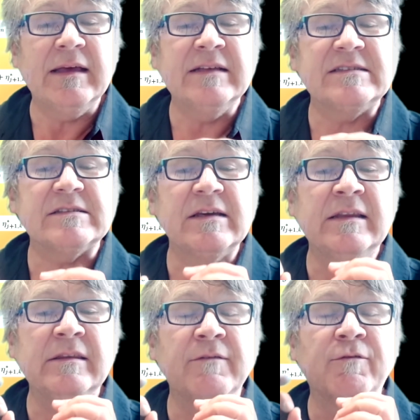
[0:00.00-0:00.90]
It's
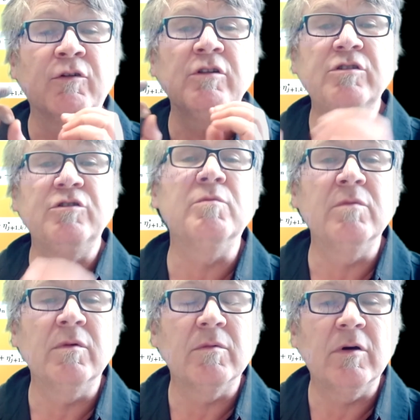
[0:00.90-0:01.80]
in the
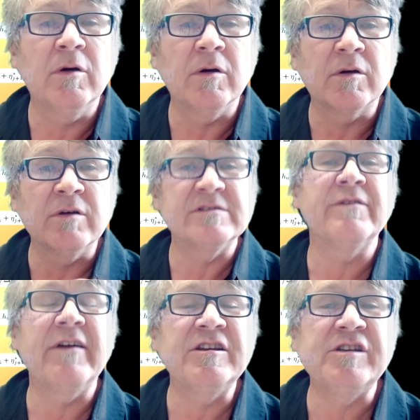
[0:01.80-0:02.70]
volume
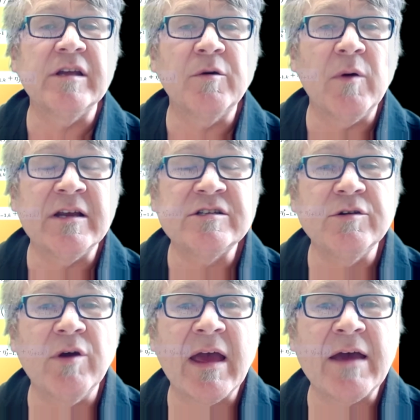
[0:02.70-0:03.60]
conservation equation.
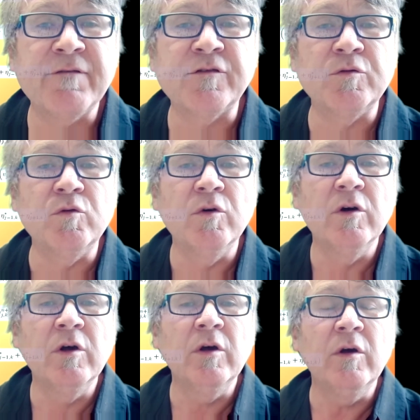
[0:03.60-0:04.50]
You have to
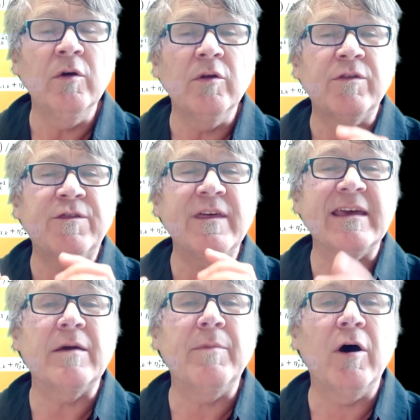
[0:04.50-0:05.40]

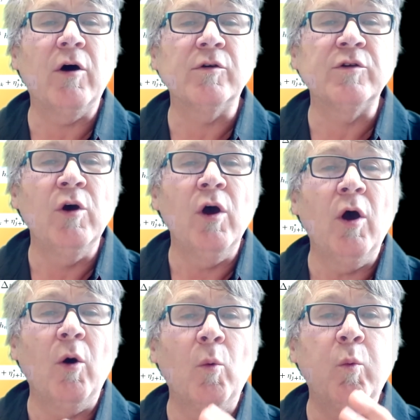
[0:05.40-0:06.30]
think about
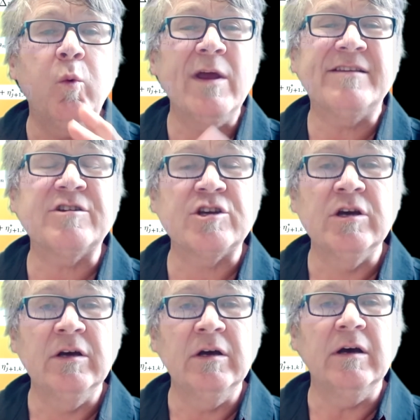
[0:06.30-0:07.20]
which
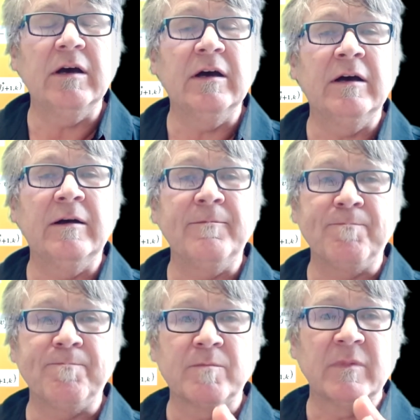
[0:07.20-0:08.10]
value